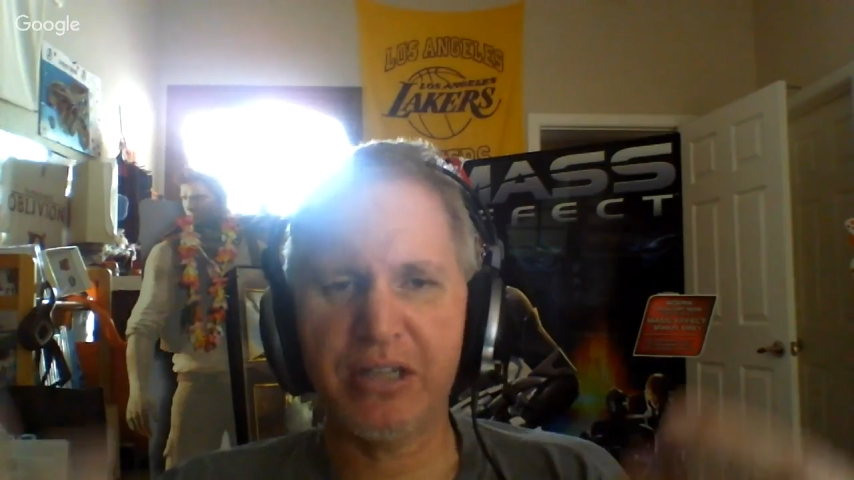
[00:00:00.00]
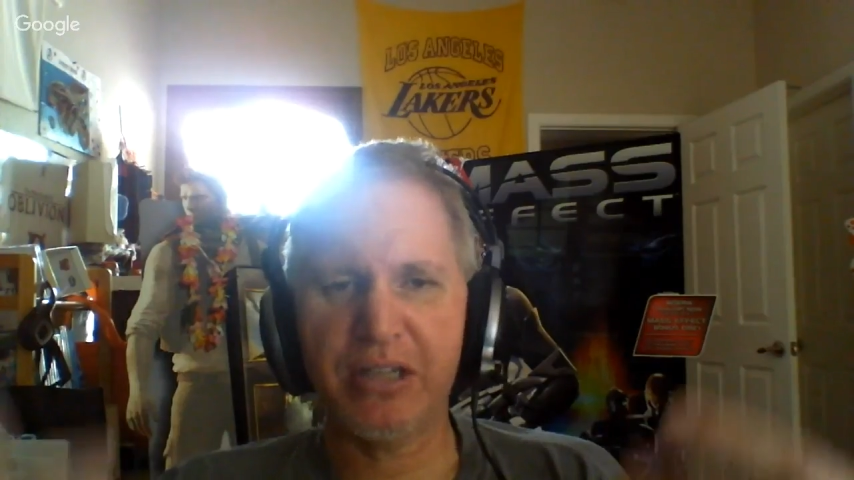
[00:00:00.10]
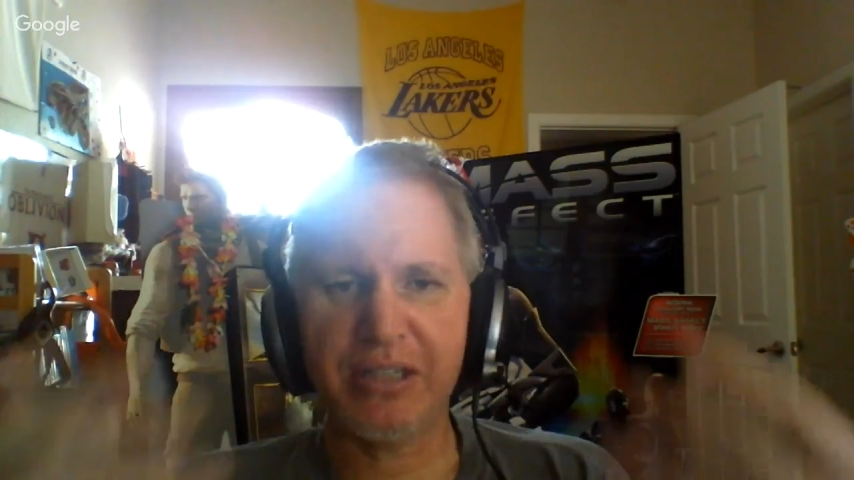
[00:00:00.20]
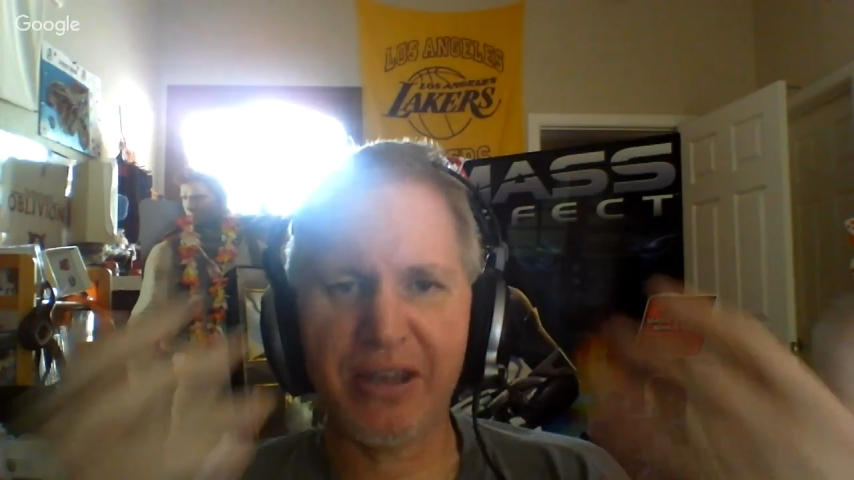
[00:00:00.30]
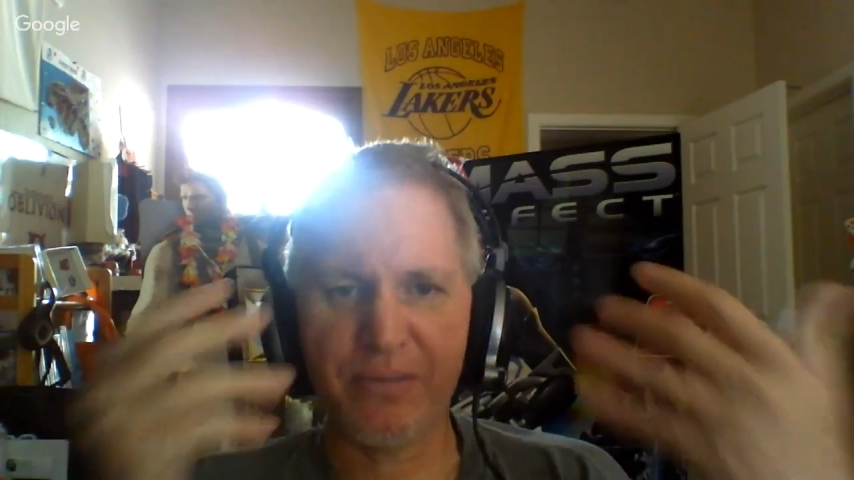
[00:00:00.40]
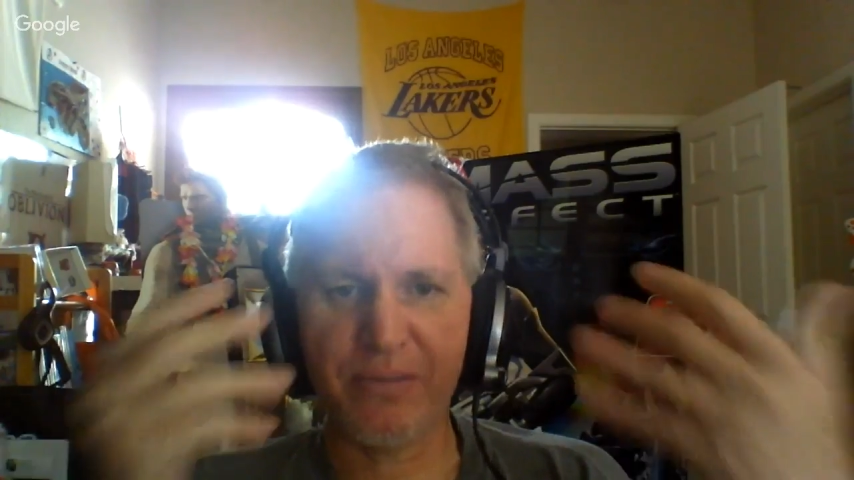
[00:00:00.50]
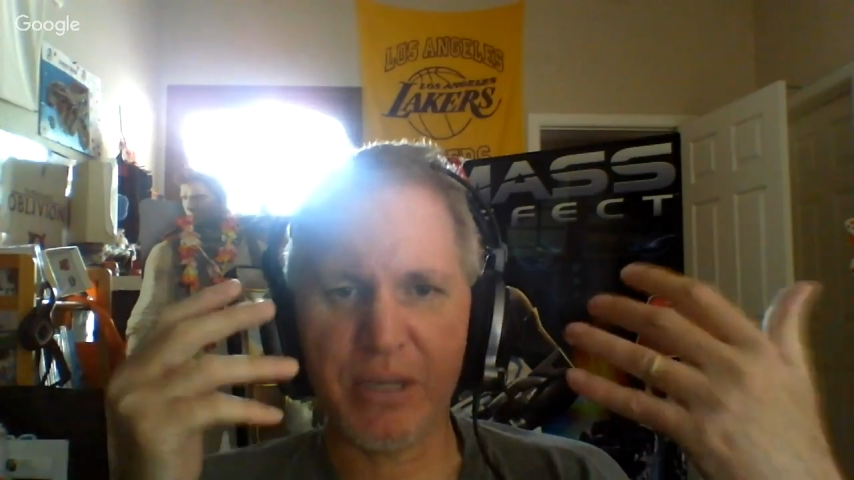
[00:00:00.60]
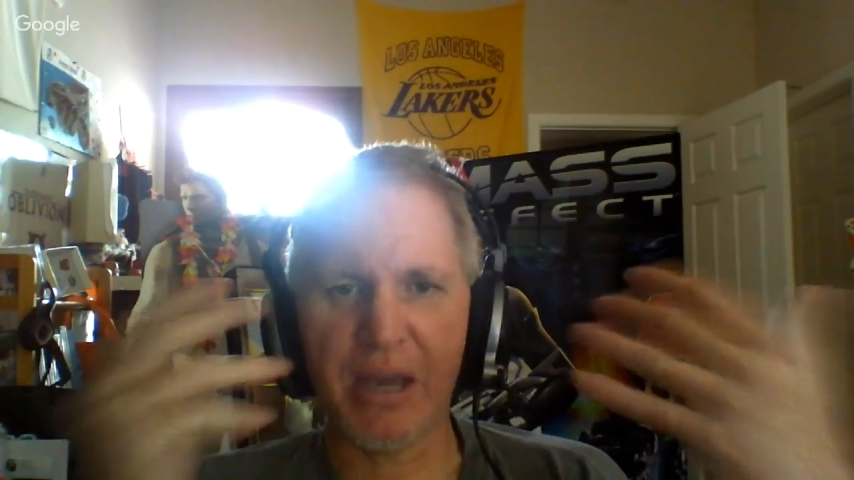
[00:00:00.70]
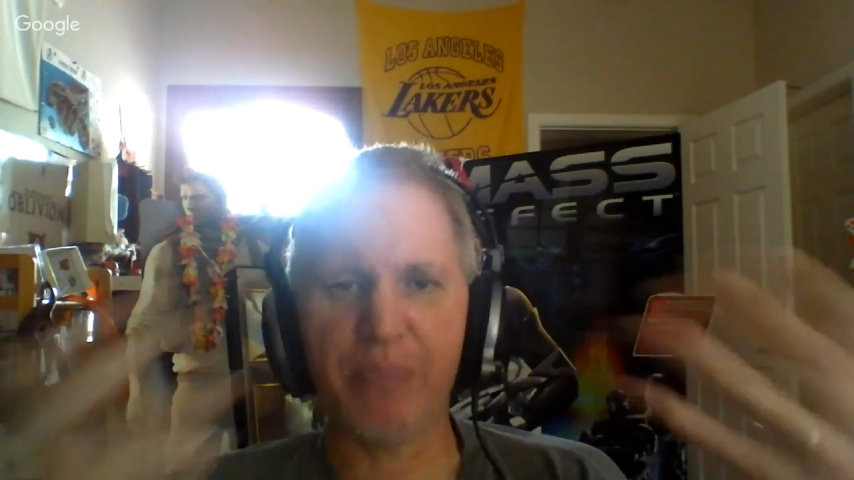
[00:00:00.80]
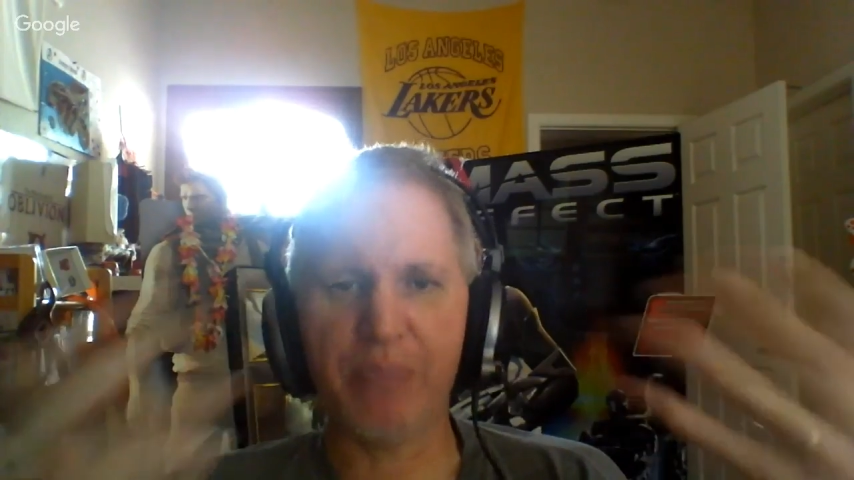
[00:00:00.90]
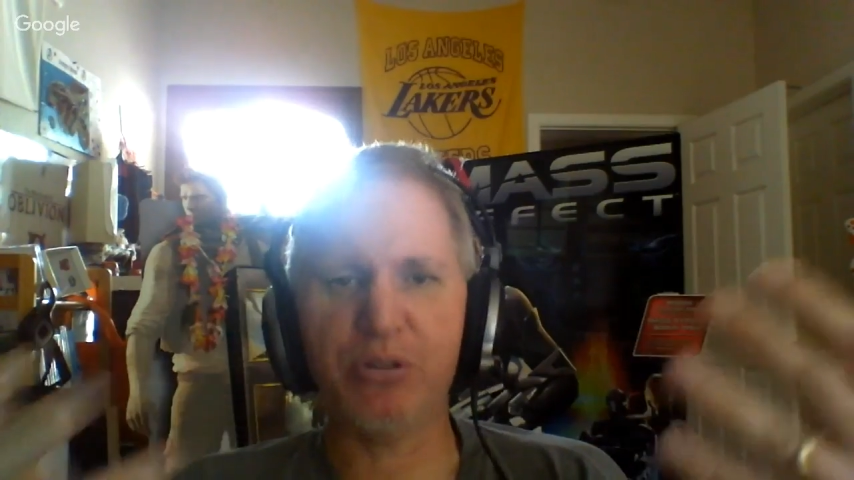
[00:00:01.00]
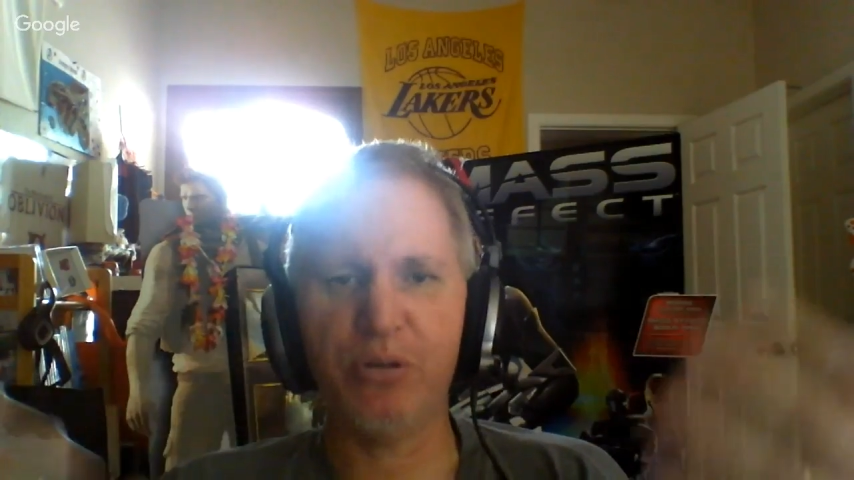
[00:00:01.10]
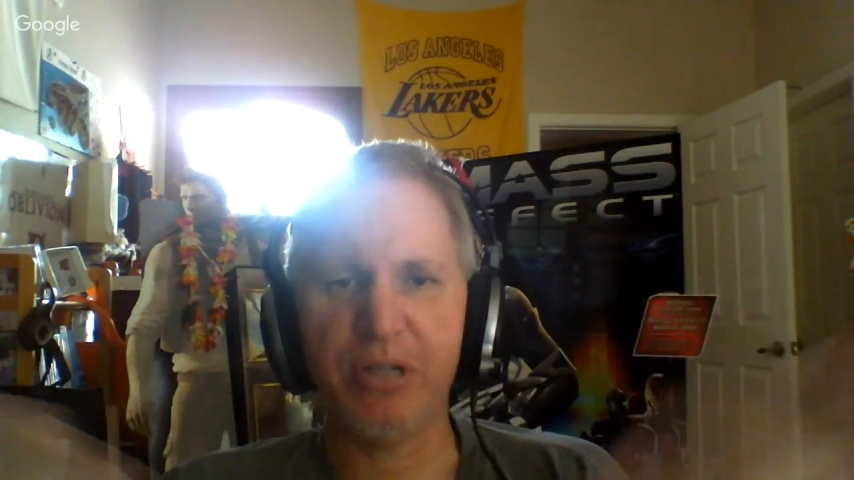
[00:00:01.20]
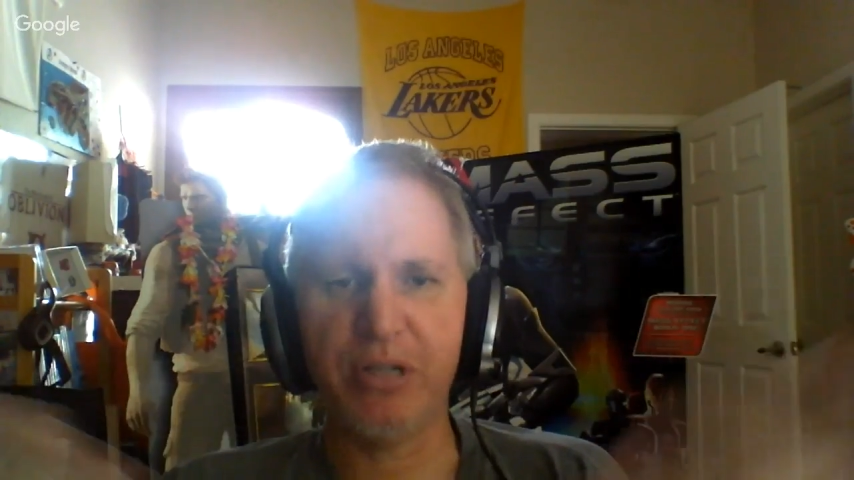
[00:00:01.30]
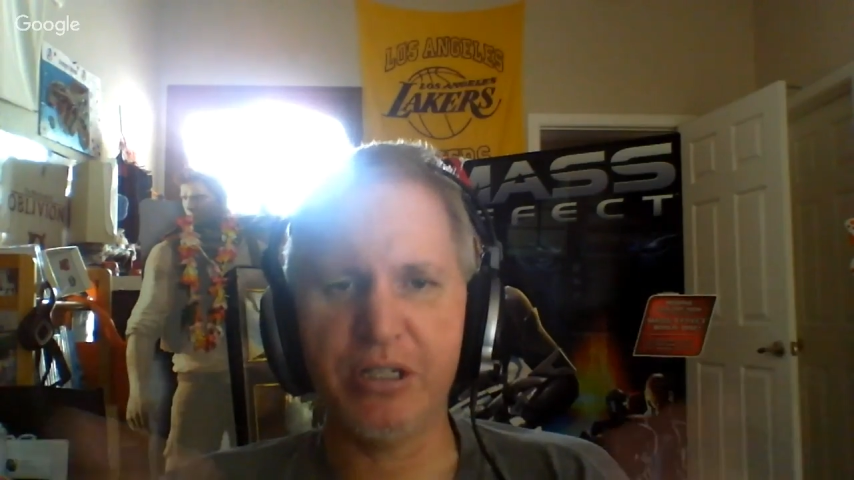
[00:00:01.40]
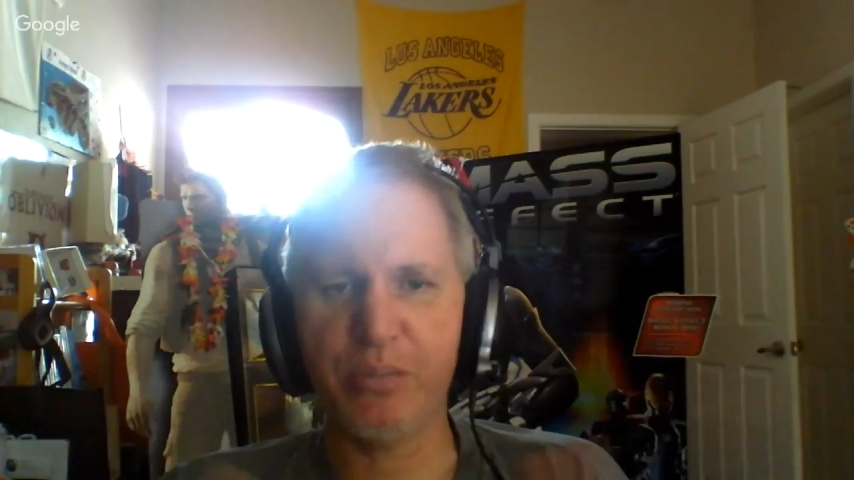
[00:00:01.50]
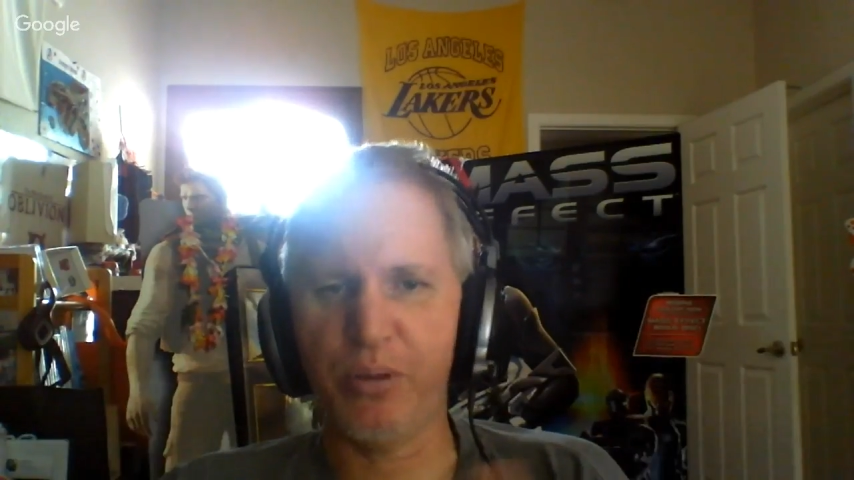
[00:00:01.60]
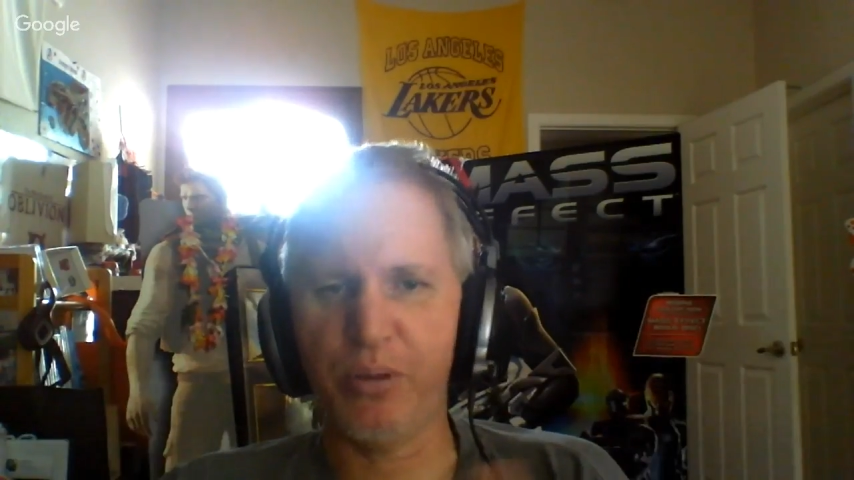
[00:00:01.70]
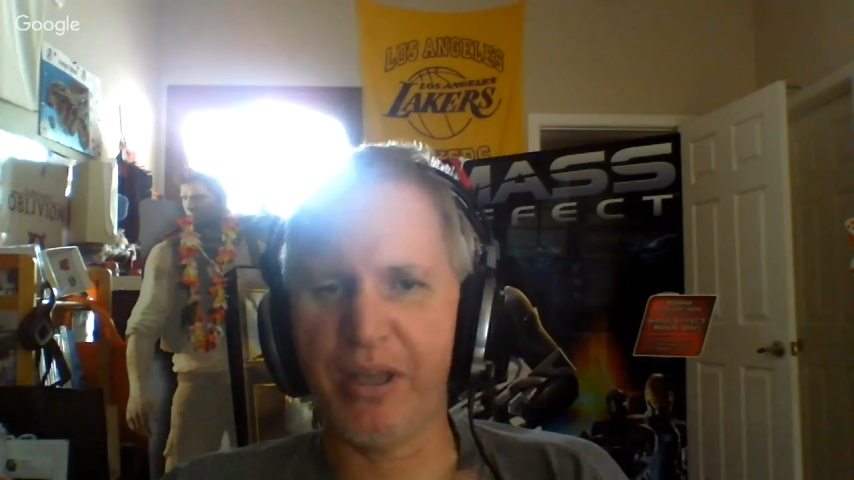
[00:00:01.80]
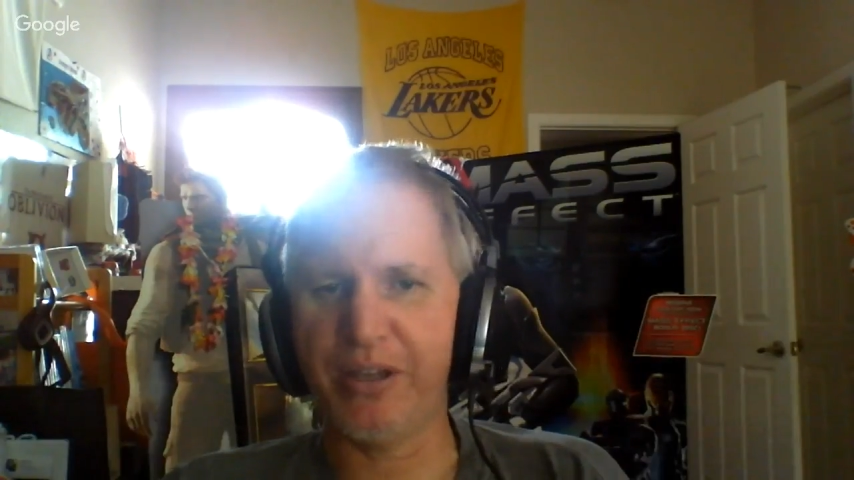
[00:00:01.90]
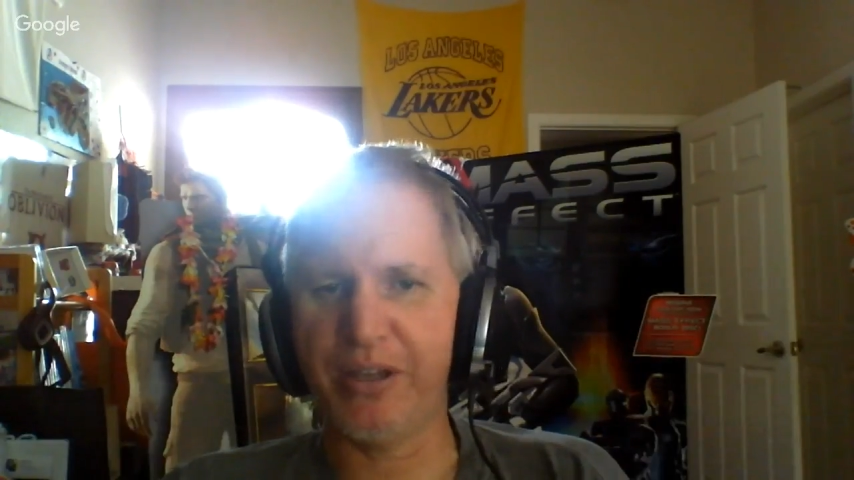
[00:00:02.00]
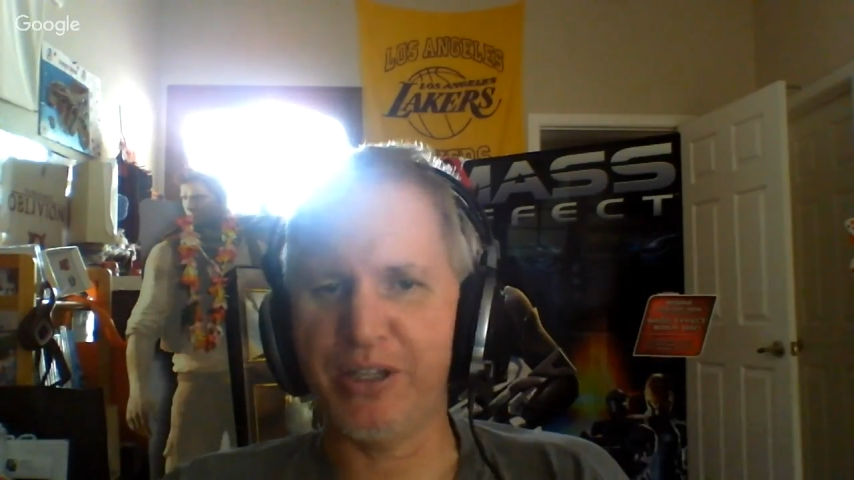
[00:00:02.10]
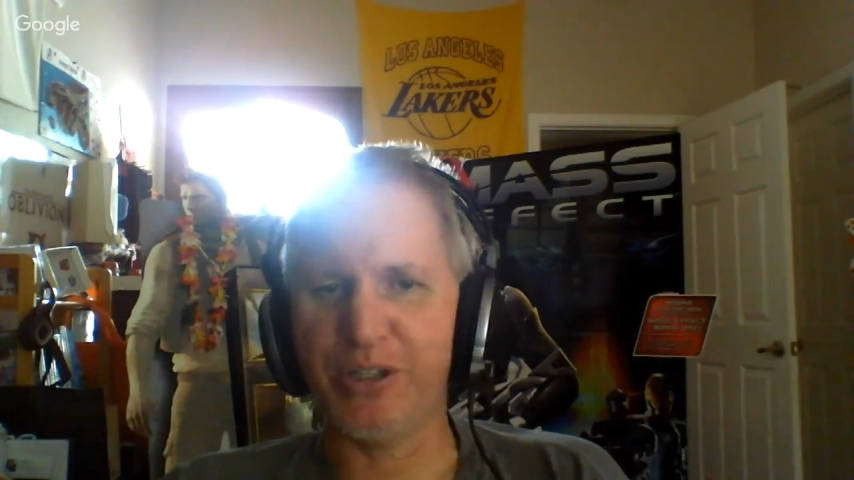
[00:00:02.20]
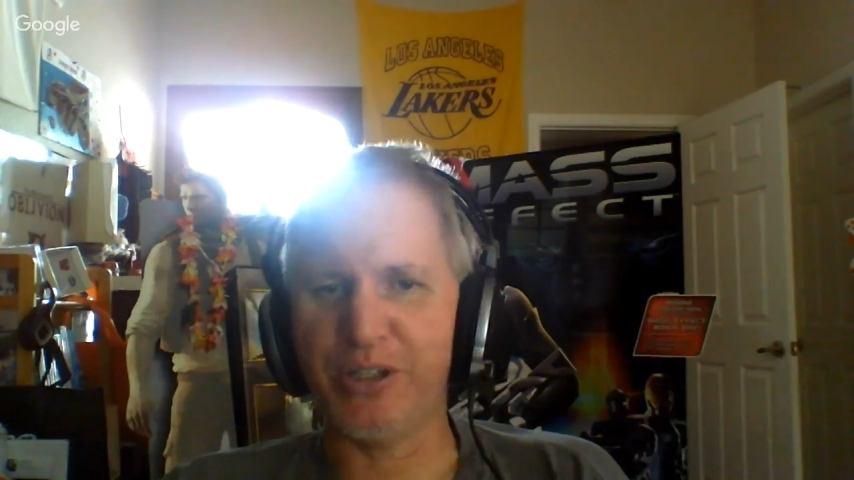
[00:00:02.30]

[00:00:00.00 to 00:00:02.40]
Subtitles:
gives him the opportunity to pull out his